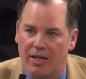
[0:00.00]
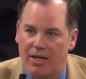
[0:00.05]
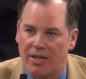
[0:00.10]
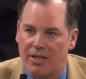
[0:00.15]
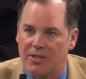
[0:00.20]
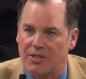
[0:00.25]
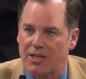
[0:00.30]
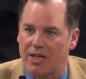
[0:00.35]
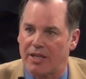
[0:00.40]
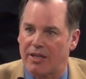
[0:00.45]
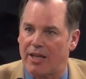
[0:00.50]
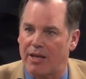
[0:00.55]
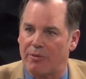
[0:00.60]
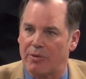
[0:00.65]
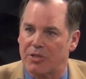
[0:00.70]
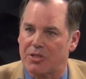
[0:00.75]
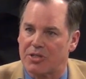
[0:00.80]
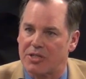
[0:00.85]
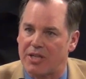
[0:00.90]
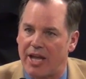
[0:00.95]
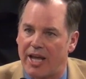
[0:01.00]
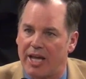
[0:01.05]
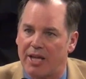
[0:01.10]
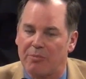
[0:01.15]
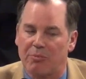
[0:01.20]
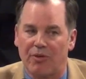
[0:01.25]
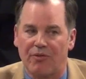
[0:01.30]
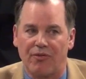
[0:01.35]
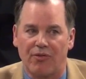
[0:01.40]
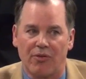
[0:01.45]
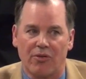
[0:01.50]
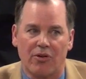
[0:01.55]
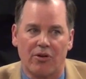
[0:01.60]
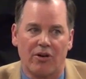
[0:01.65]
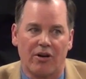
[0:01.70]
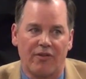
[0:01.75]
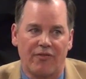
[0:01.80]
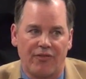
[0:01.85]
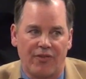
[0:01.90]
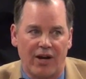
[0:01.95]
He said they would stand
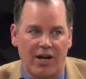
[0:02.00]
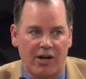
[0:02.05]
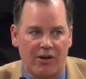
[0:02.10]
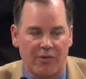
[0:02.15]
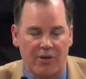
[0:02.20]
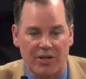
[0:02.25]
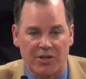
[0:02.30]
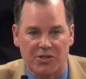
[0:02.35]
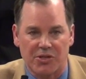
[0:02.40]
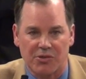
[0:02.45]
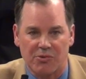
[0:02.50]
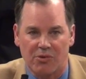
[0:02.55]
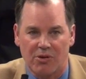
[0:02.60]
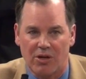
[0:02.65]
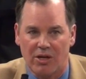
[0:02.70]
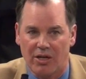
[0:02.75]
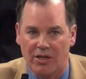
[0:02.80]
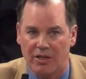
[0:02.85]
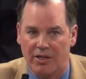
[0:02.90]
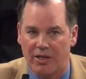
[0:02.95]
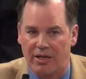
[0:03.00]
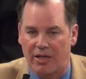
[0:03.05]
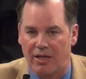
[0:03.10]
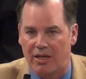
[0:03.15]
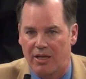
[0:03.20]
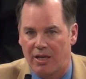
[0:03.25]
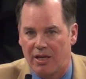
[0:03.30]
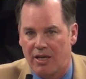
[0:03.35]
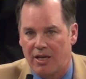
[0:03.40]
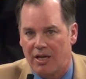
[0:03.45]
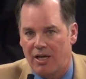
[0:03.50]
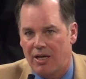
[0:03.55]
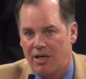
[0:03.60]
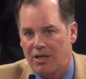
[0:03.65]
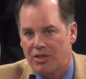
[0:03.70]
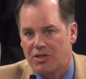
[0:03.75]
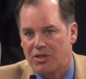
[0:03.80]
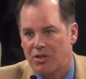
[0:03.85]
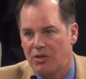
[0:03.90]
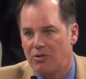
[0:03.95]
before a firing squad.
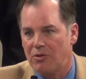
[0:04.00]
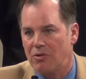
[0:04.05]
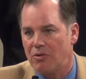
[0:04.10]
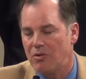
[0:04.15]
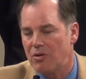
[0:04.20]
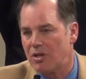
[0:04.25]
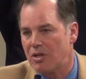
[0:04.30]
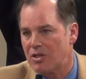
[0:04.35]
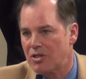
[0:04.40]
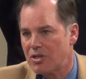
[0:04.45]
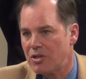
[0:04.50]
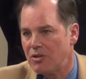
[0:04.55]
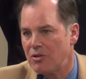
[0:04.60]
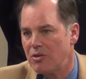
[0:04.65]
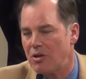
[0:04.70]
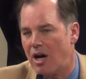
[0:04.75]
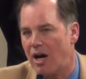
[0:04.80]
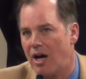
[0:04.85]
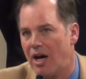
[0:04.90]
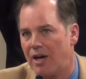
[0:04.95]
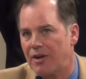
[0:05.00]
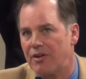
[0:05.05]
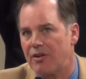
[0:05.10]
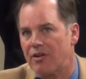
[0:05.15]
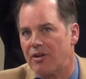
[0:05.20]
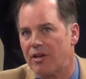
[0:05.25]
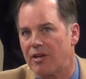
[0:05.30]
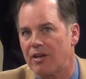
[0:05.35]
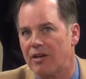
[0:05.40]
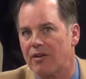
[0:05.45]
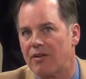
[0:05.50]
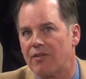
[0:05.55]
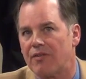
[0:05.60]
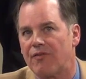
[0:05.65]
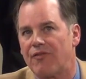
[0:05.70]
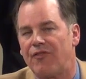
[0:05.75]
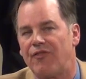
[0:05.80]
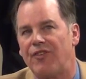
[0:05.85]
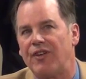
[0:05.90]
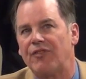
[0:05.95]

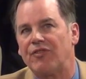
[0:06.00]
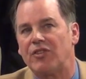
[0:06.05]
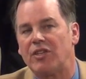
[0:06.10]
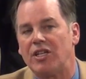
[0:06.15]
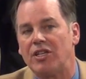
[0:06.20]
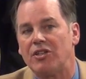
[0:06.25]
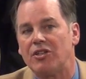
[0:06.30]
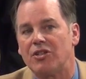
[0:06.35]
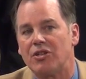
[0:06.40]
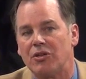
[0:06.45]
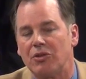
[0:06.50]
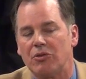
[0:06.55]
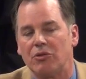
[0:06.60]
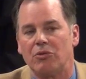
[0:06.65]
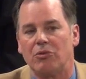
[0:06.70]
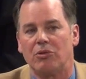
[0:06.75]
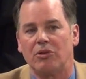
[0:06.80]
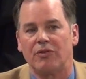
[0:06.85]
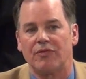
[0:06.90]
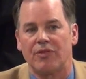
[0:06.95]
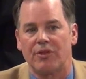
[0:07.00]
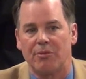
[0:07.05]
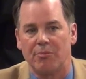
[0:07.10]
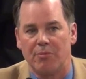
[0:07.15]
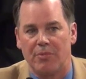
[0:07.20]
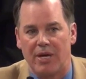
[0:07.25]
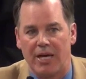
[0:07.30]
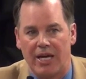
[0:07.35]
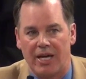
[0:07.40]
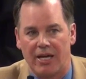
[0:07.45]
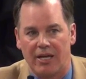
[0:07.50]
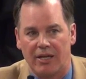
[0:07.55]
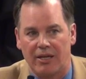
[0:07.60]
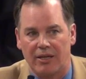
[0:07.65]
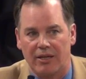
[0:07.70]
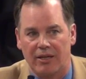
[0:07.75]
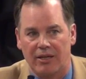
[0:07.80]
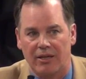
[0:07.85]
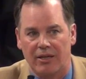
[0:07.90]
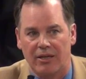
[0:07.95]
152 of the
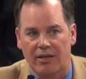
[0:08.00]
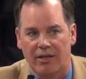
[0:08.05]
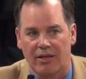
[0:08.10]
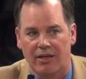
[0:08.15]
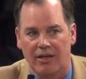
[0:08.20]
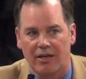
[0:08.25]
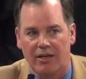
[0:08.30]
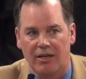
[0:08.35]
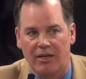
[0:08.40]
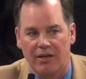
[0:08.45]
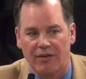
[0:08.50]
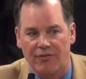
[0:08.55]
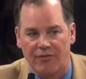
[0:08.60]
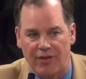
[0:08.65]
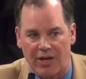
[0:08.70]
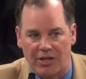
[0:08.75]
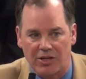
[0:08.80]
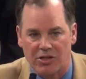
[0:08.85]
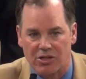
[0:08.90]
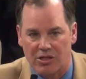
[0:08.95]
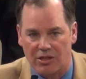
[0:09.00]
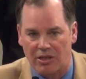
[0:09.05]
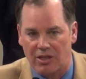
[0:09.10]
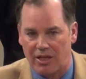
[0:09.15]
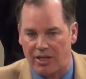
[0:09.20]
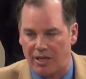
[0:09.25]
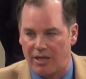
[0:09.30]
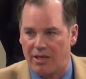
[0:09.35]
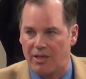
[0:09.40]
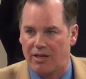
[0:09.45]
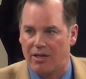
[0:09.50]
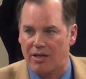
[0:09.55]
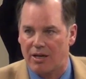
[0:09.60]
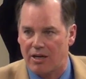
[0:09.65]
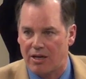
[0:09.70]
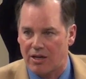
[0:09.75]
men eventually